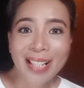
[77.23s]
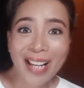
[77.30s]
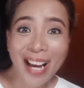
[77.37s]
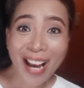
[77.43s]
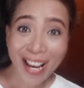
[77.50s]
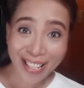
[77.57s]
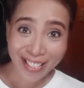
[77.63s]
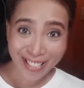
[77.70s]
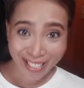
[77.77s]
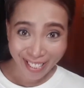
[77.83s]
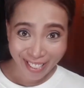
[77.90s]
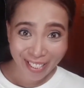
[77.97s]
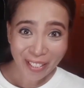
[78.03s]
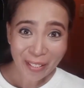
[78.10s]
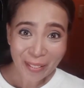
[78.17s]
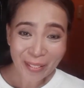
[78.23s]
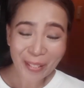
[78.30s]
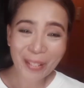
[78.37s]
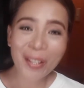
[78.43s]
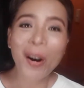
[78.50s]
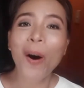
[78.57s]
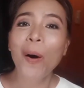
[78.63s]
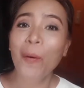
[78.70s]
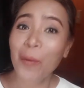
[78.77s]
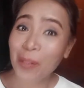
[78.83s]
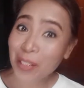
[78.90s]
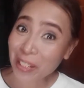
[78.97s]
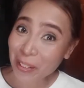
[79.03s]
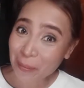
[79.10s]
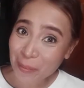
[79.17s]
Hi sis,
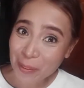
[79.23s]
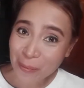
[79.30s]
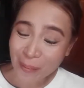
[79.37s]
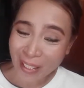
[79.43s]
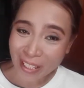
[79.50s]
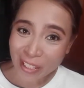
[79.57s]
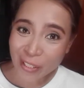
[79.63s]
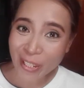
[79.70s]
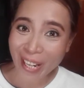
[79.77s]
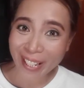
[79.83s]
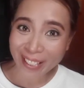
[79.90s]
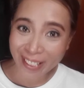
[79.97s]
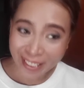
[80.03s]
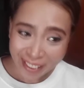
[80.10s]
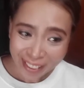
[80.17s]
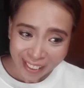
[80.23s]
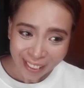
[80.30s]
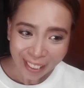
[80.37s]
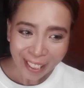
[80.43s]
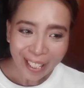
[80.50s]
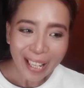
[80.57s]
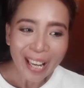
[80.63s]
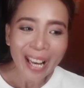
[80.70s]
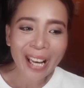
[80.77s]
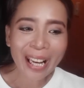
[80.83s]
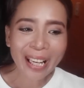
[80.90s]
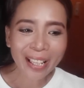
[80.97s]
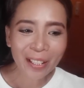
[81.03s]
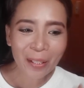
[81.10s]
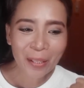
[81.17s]
welcome to my channel,
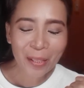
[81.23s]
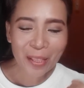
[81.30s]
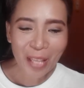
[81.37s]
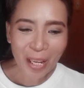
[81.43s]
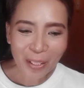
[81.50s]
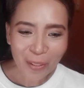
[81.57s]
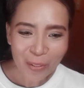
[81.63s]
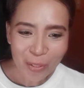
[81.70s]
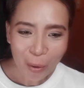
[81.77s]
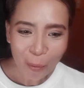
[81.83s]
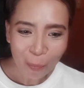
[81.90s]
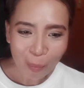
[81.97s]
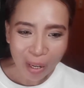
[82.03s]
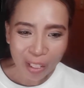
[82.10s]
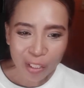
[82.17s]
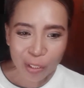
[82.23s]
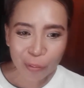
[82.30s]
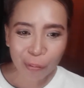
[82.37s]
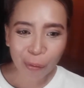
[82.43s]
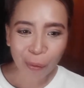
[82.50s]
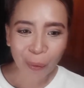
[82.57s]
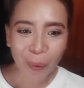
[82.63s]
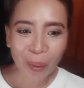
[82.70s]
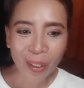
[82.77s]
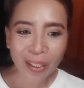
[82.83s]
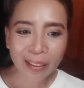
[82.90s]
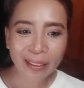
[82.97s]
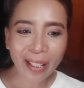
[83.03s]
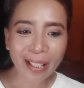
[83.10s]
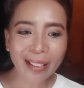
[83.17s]
and thank you so much for
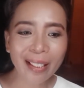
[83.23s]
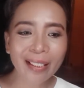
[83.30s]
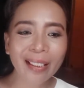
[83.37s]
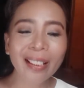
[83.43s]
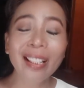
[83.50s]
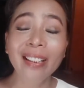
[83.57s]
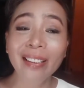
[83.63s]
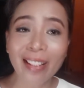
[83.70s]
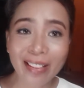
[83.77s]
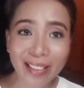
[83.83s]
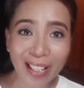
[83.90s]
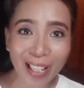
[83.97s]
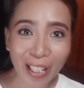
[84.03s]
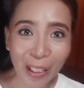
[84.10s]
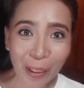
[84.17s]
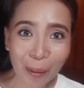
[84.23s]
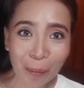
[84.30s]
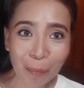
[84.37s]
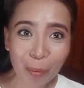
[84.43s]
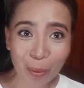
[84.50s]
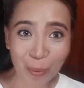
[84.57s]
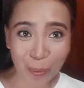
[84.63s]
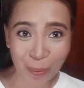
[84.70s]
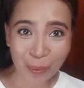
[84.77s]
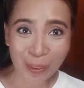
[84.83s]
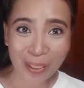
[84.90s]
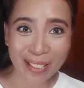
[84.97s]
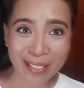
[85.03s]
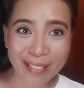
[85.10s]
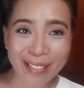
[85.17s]
taking the time to do
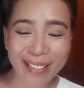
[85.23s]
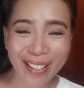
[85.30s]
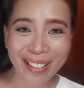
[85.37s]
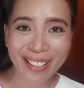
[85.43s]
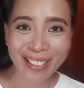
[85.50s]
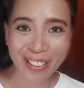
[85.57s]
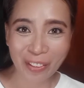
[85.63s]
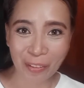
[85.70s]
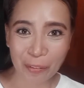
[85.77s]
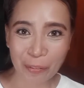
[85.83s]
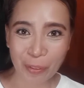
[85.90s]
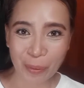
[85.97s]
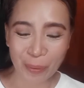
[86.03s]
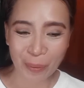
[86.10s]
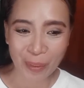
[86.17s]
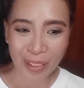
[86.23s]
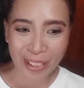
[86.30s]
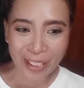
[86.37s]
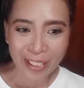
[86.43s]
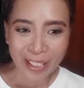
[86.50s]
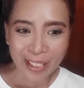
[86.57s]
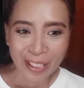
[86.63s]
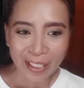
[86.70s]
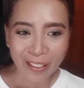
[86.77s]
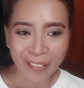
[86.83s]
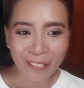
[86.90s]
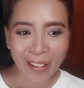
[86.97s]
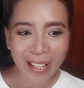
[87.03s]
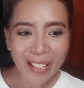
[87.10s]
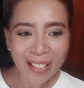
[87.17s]
this interview.
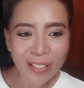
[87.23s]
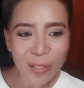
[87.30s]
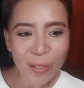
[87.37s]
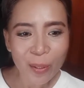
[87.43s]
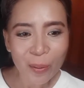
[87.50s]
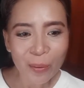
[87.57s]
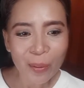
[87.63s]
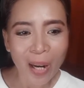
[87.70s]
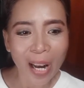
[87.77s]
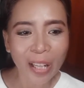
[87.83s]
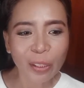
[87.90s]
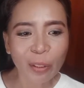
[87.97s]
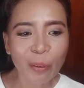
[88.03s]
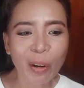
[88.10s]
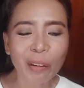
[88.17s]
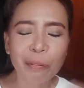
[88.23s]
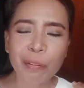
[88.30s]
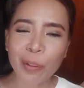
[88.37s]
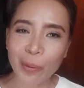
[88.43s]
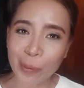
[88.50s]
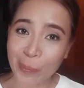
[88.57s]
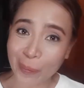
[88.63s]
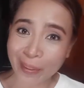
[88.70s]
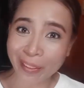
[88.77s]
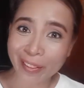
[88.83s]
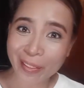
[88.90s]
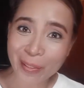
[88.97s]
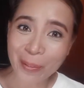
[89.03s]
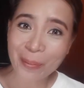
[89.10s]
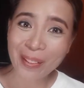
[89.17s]
Alright, so I know our
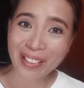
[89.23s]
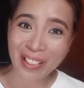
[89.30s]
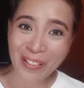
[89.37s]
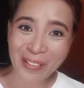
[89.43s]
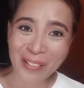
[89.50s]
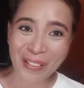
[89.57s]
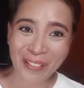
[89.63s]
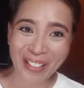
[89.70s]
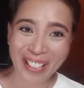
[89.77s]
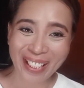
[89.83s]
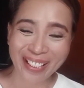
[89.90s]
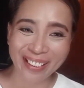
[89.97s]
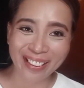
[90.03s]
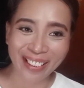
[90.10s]
viewers will enjoy it.